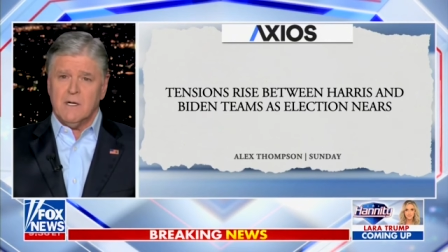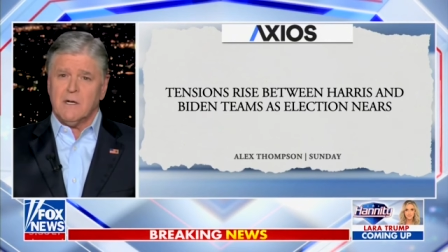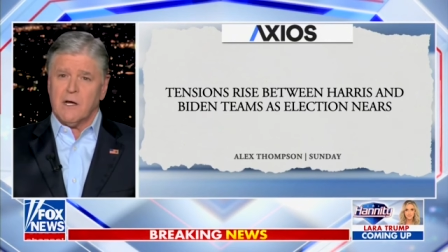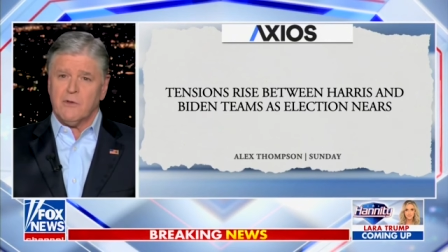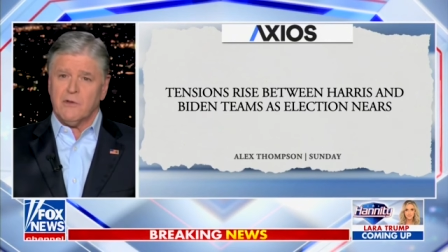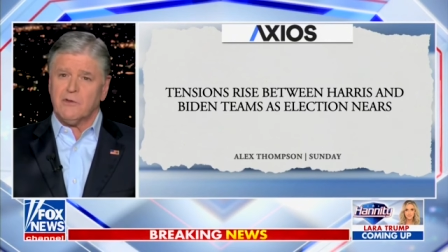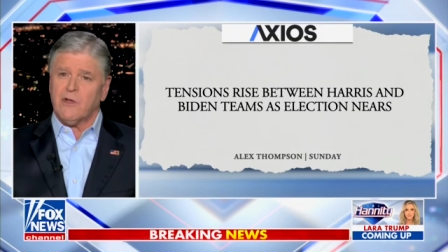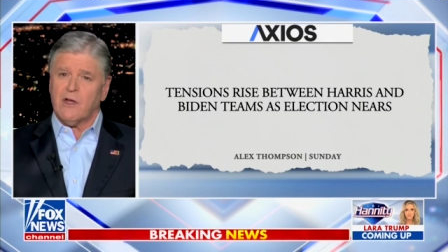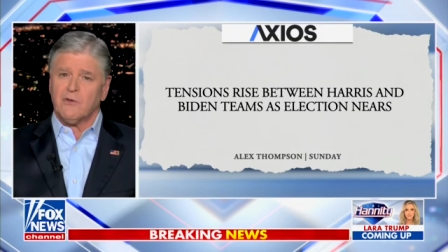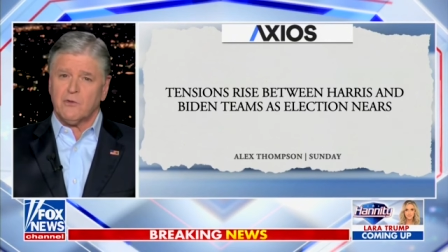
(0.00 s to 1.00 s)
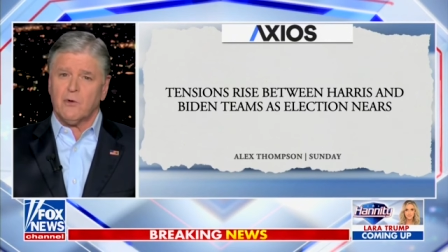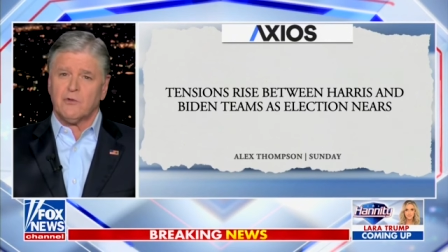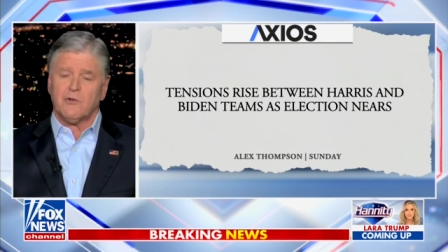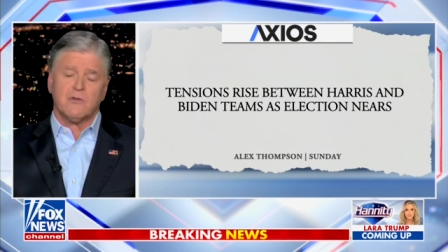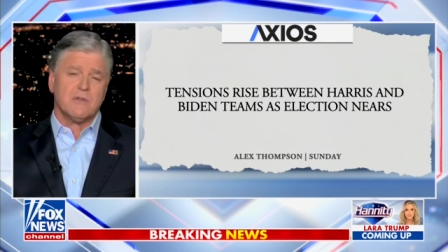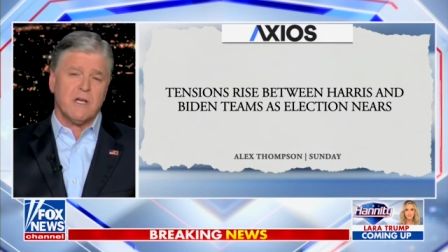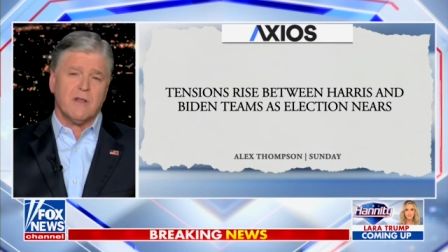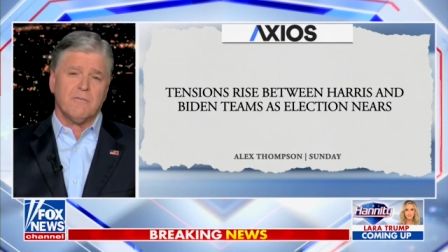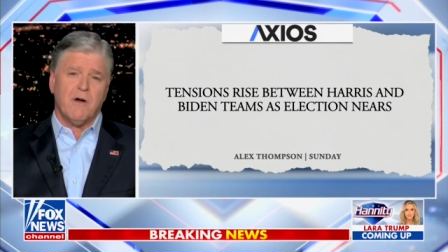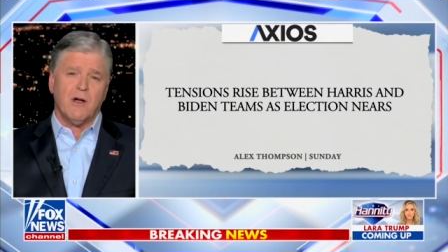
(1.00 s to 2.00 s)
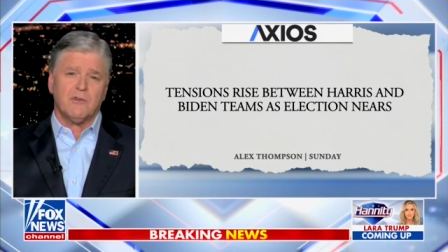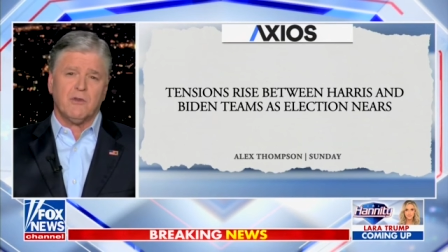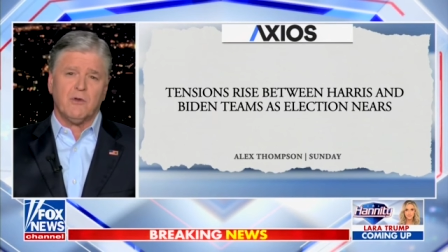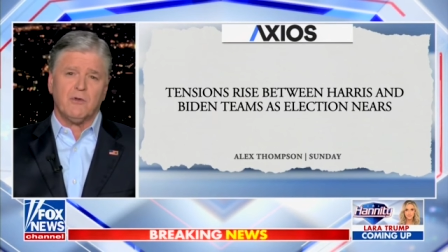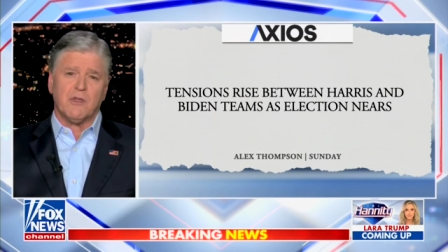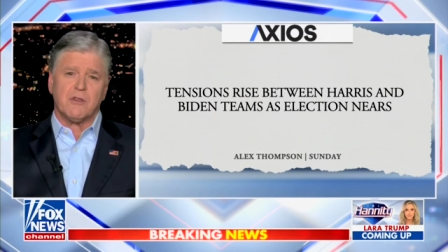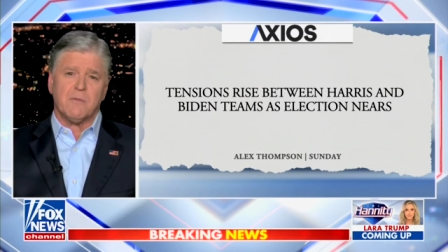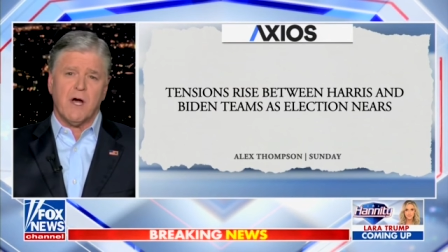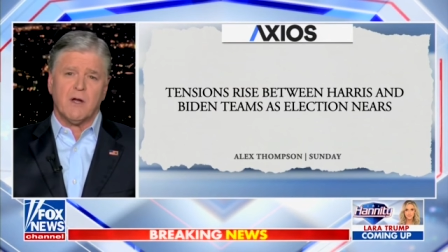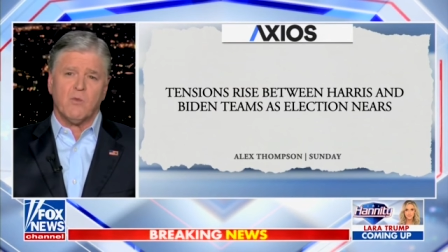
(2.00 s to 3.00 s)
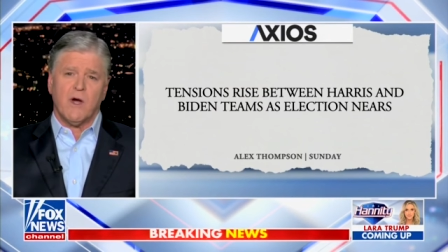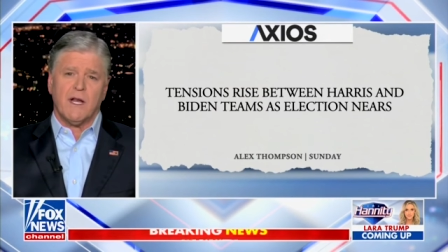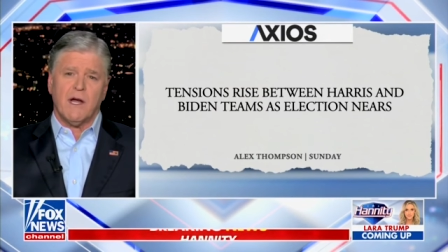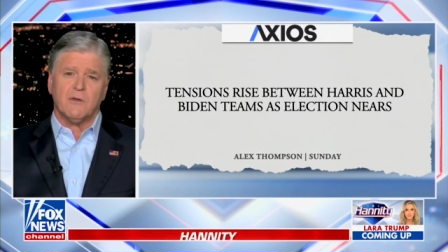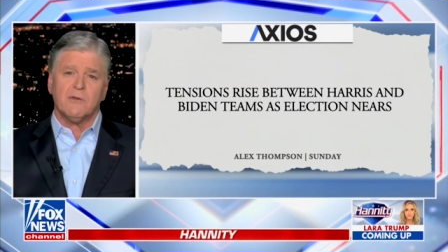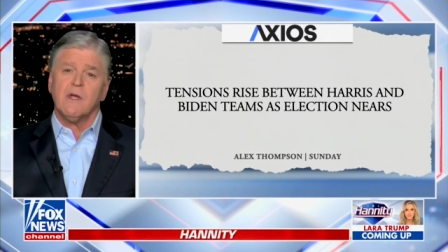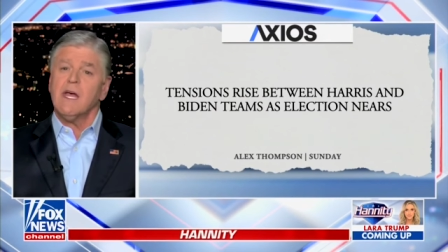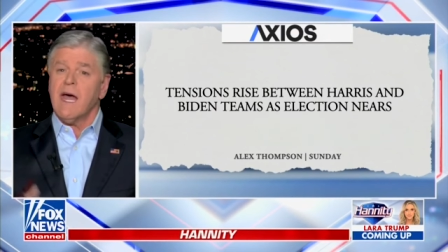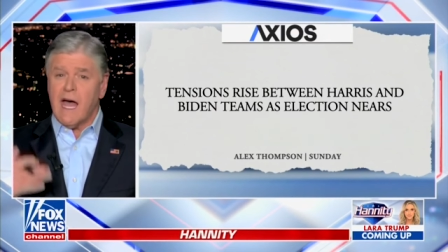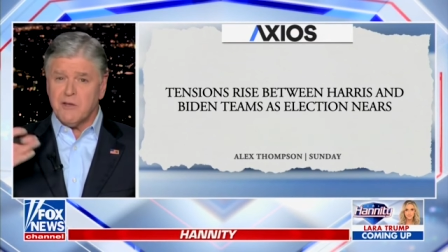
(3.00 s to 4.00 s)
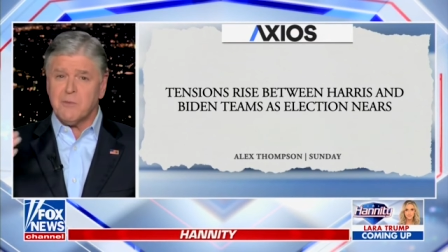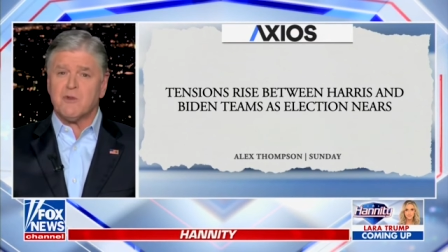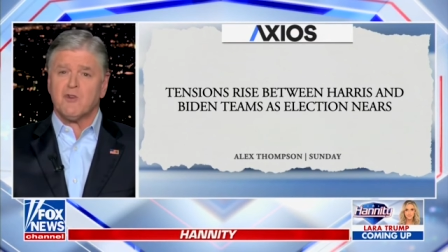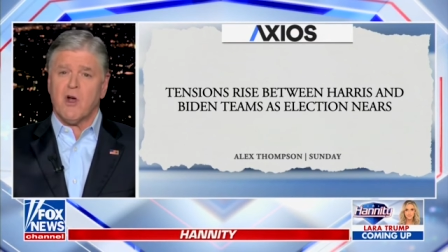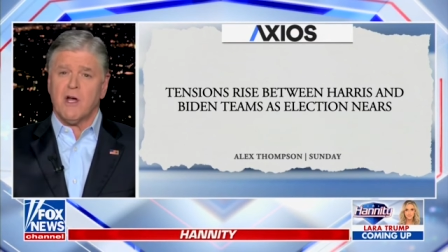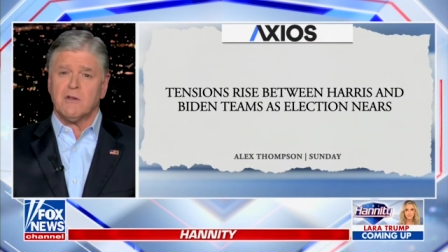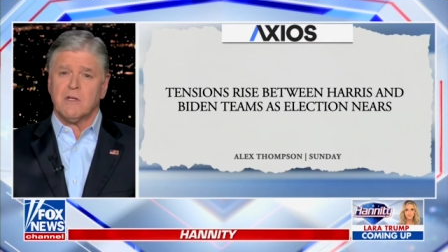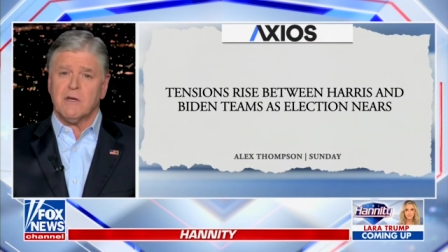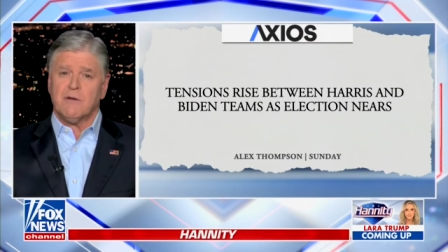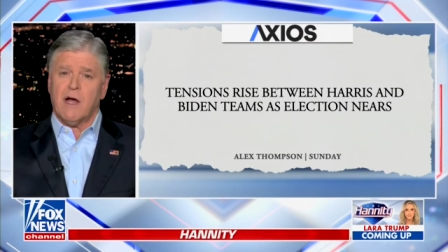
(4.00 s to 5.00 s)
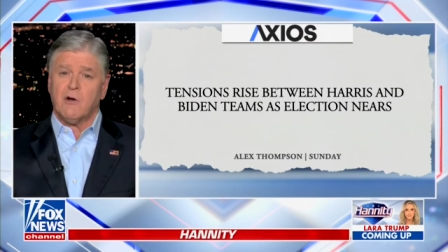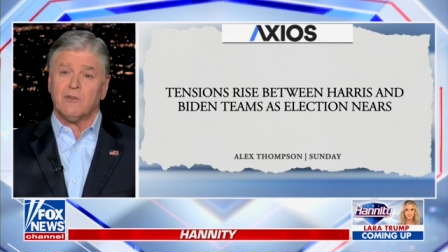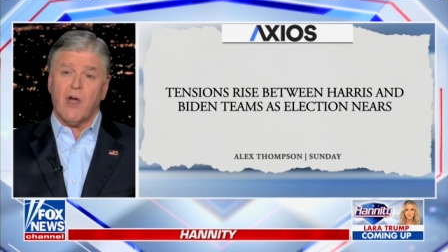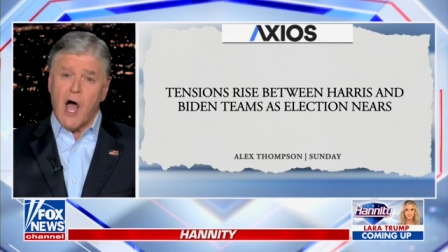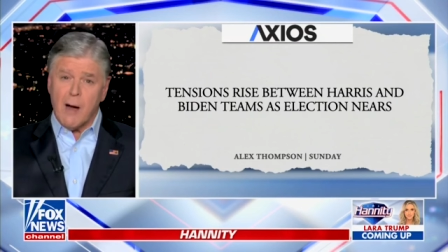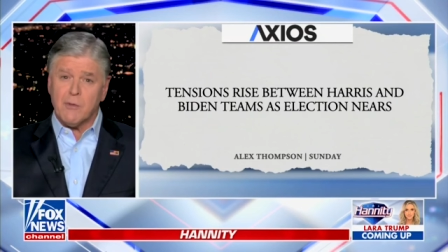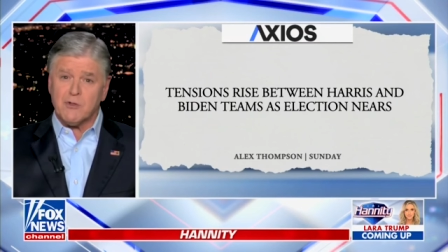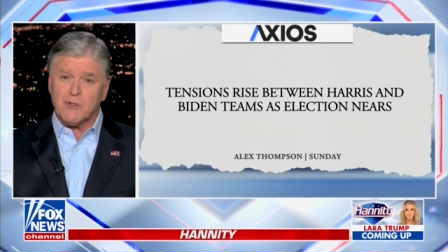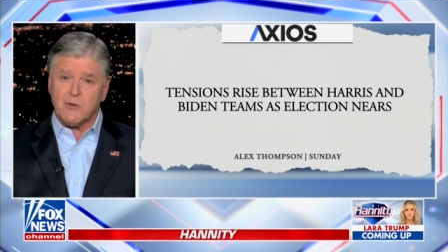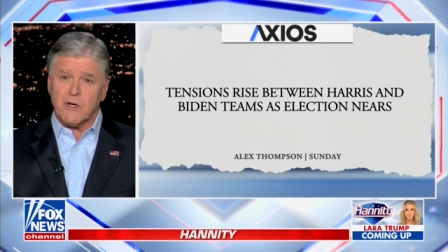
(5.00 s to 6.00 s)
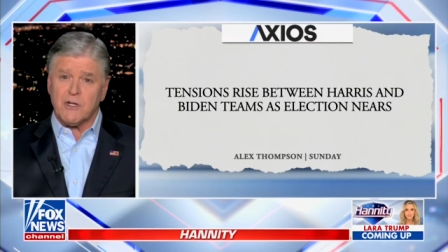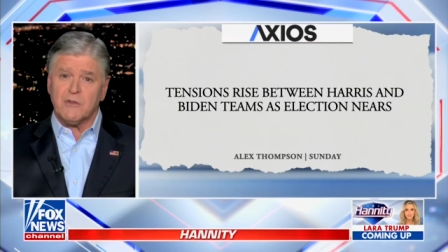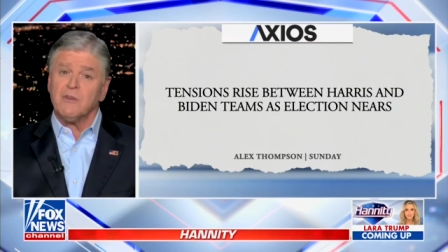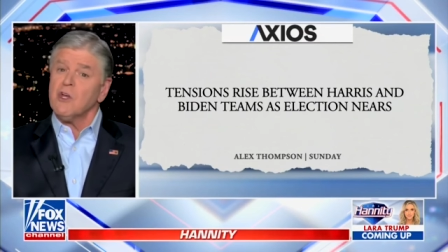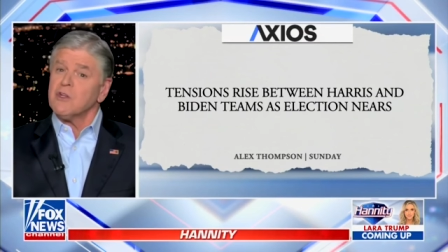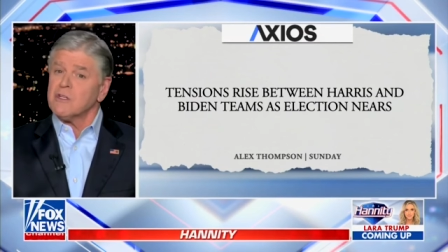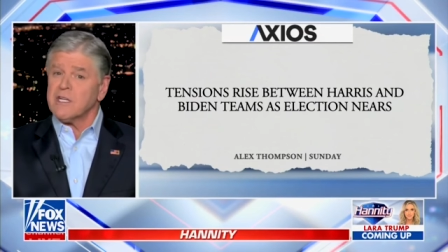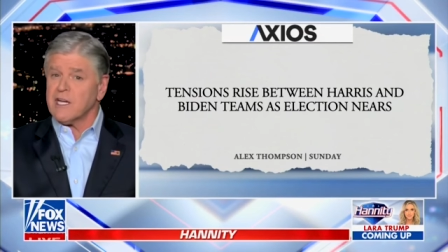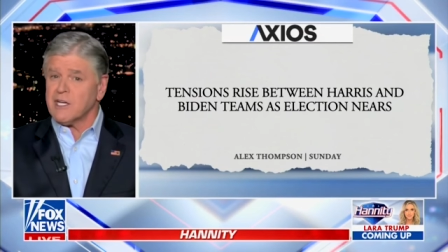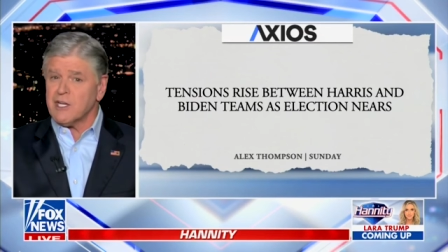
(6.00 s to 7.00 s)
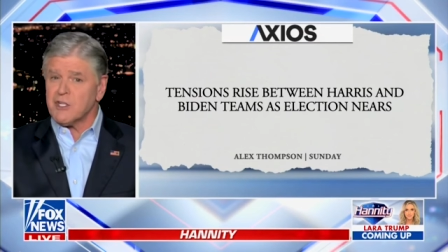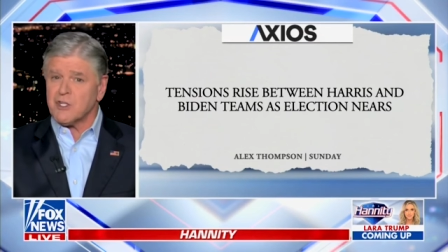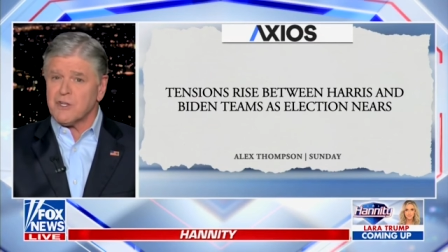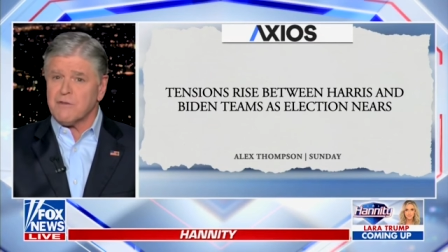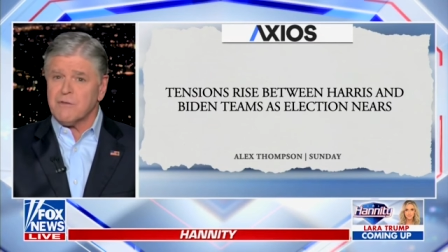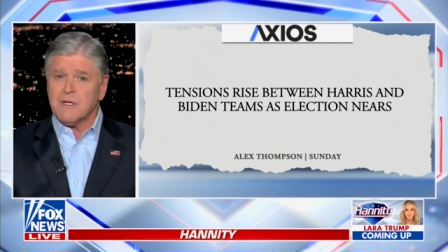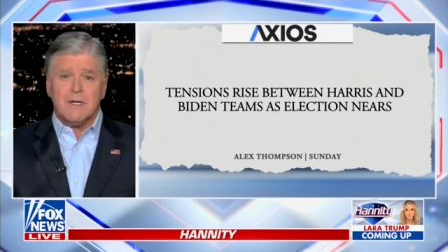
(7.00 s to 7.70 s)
Now, this as sources are telling Fox News that the Biden White House has been trying to give Harris opportunities to take initiative,